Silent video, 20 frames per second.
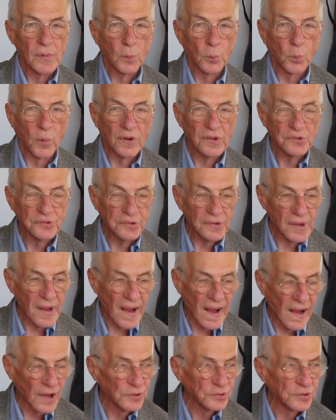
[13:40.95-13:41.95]
what he
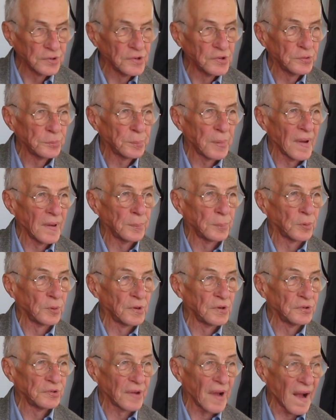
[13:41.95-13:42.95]
has in his paper
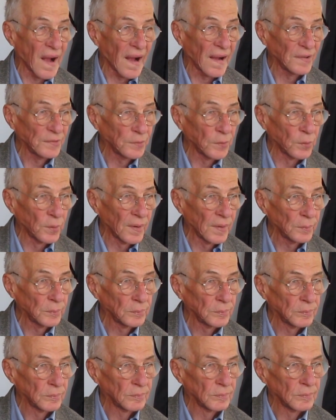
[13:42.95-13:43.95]
is accurate.
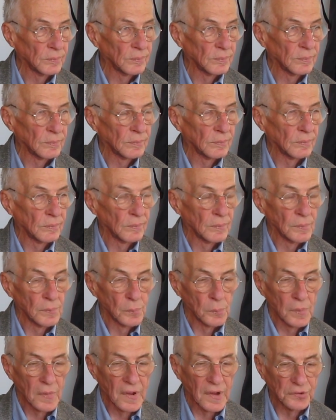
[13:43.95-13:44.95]

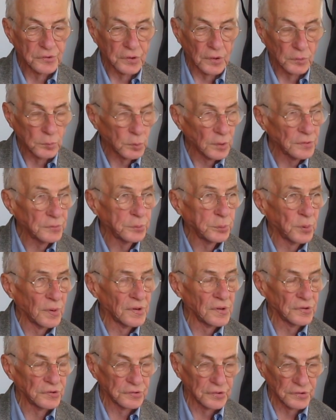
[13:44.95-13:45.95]
It's a good
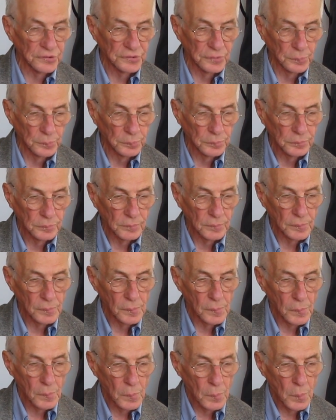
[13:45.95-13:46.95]
criticism.
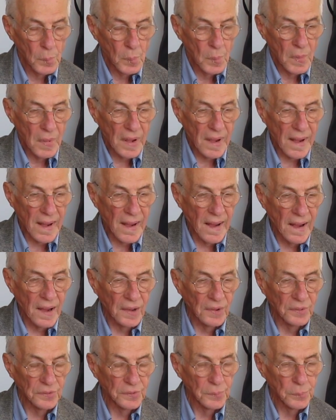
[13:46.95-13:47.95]

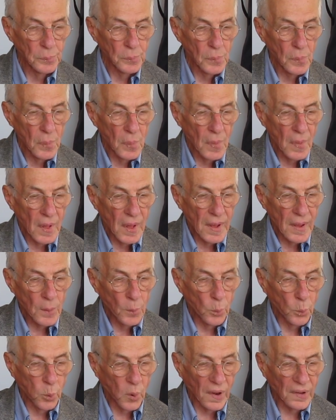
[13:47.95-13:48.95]
And
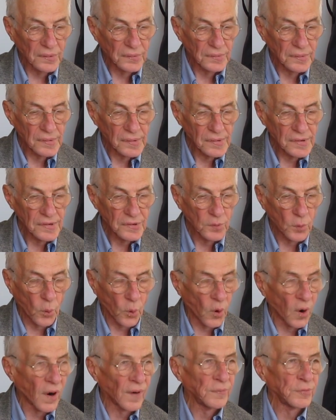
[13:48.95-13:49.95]
what he
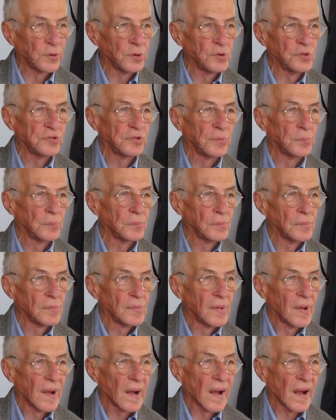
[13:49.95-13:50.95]
offers
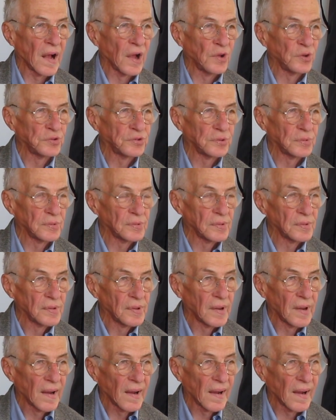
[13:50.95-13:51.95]
as
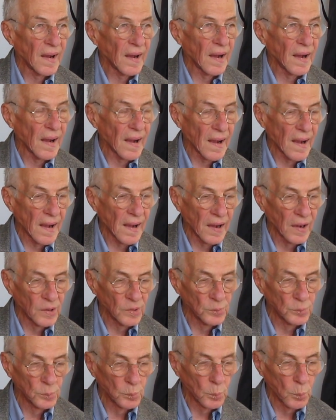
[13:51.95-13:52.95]

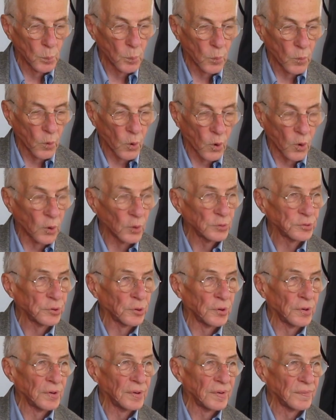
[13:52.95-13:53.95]
an
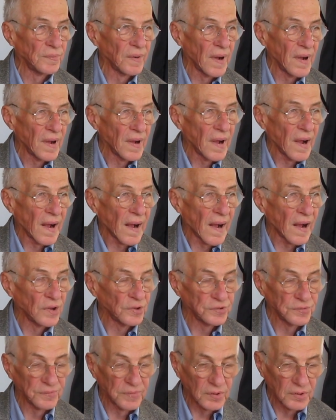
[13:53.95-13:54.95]
alternative
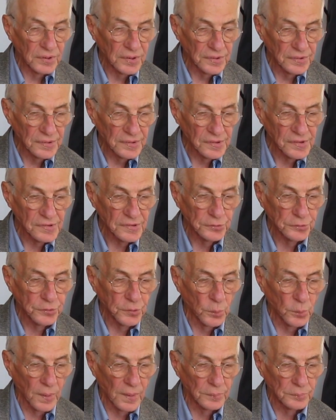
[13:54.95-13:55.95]
has validity
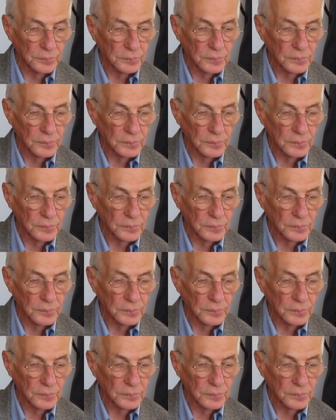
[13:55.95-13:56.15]
to it.